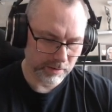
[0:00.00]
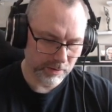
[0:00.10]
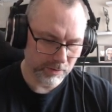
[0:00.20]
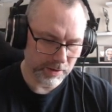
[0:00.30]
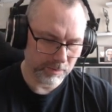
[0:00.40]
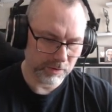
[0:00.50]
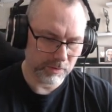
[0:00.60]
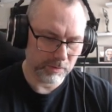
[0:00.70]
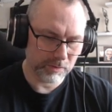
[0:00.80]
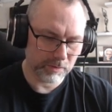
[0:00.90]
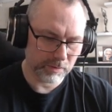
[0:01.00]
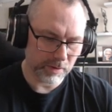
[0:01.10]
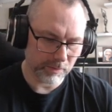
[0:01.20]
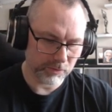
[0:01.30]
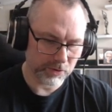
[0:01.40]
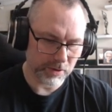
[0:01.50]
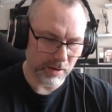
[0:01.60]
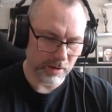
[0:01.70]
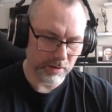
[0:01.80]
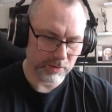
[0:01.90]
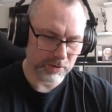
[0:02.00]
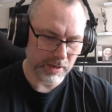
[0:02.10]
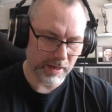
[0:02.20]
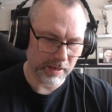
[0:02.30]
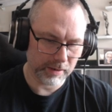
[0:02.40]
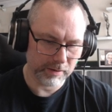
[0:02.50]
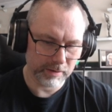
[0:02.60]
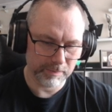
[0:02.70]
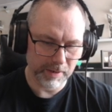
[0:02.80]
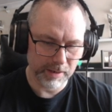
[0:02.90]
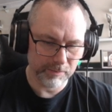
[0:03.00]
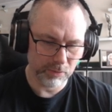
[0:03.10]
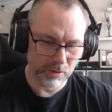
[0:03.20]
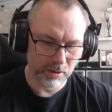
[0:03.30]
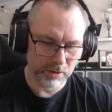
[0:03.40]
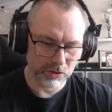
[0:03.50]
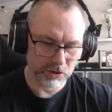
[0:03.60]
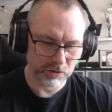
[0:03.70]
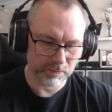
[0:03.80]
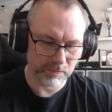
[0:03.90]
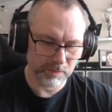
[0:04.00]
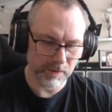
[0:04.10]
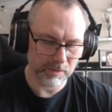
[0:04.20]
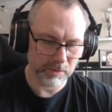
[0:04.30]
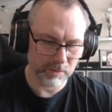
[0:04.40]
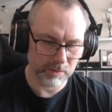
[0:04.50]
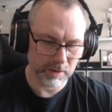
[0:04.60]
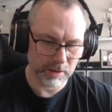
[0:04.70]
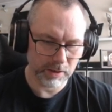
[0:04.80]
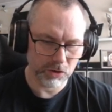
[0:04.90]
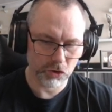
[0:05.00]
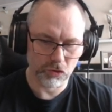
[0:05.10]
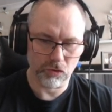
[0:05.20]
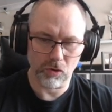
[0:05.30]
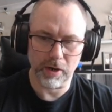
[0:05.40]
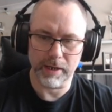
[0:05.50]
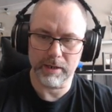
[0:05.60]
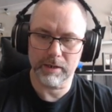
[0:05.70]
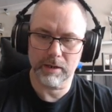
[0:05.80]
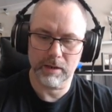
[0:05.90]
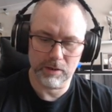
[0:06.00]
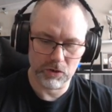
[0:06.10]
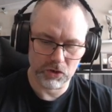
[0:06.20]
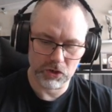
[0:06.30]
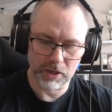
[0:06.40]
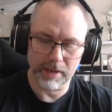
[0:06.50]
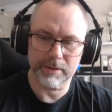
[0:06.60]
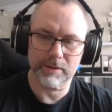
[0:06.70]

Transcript: Go on in, we'll do double stars and the paintbrush, but we won't do the train just yet.